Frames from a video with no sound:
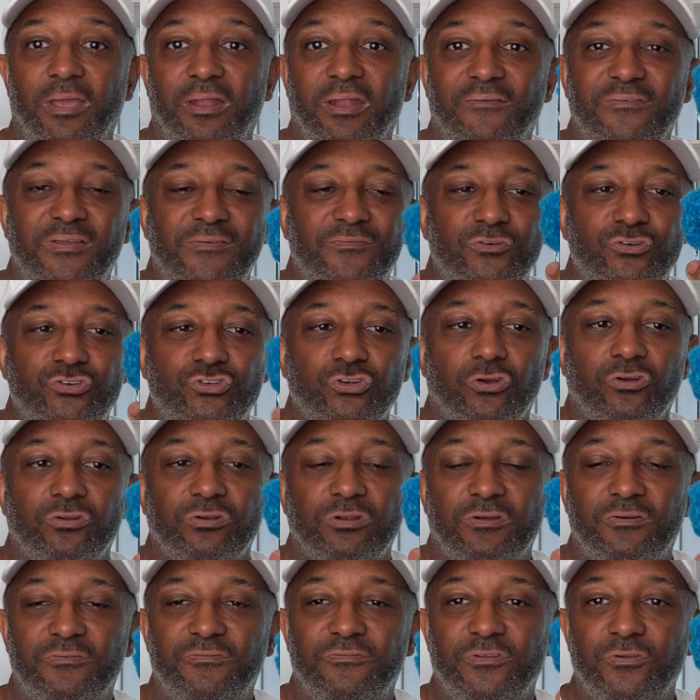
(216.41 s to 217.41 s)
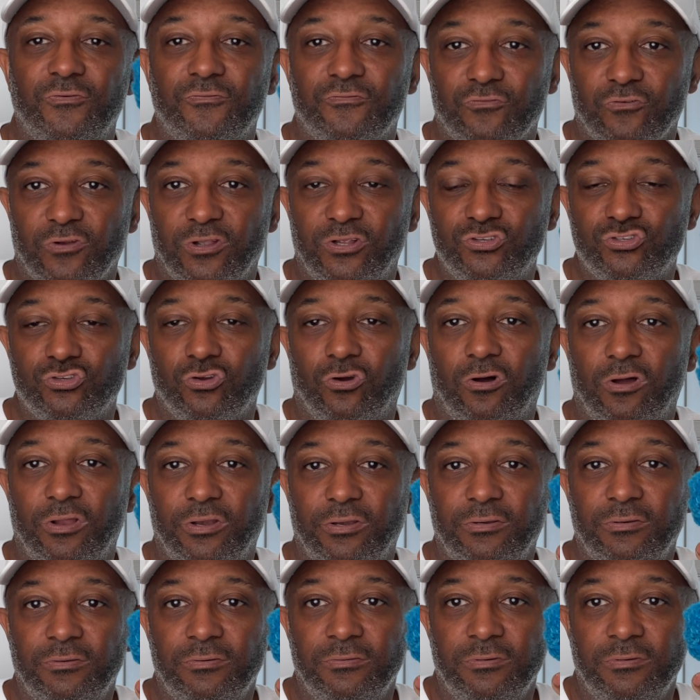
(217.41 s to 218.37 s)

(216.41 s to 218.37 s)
I've even turned a few friends on